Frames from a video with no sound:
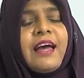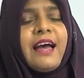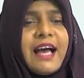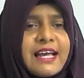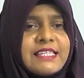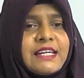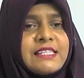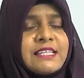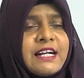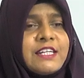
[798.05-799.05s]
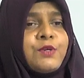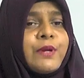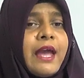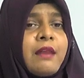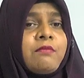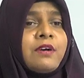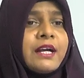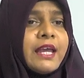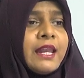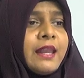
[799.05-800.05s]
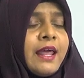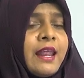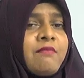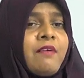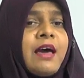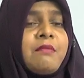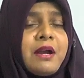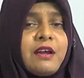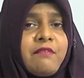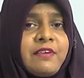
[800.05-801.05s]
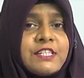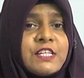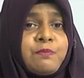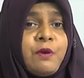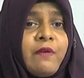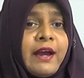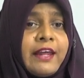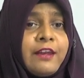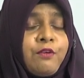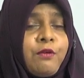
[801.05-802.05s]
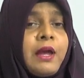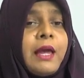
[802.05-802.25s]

As a result, you can work in an environment which is providing you